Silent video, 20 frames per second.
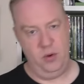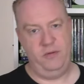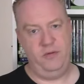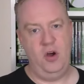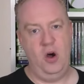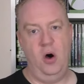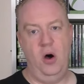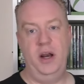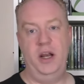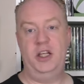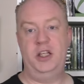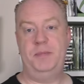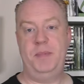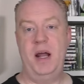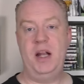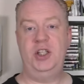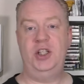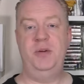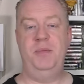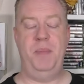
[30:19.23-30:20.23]
we've got an
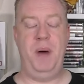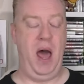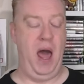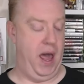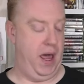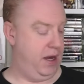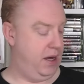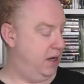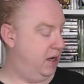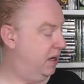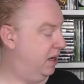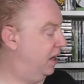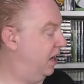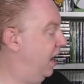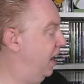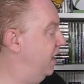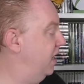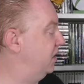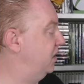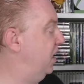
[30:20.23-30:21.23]
expansion pack,
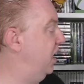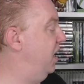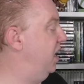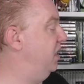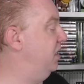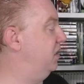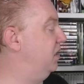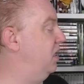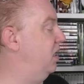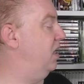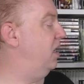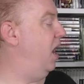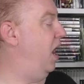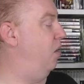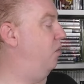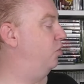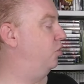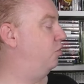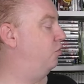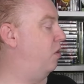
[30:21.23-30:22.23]
and this is the
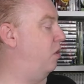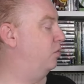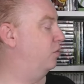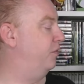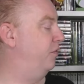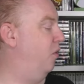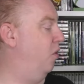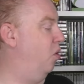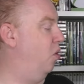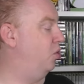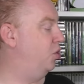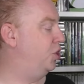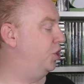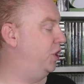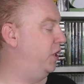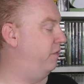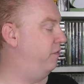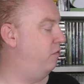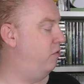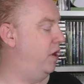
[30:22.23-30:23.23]
Elder Scrolls 4
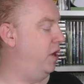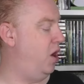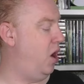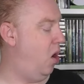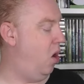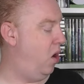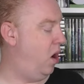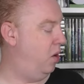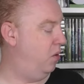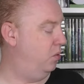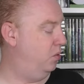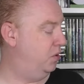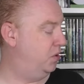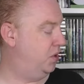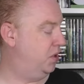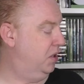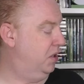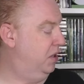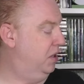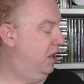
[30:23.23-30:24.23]
Shivering
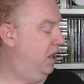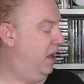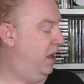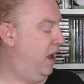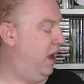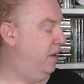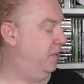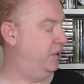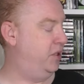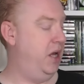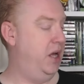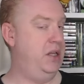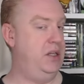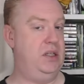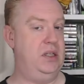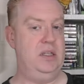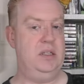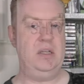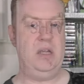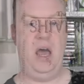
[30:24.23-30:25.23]
Isles.
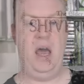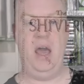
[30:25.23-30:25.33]
This is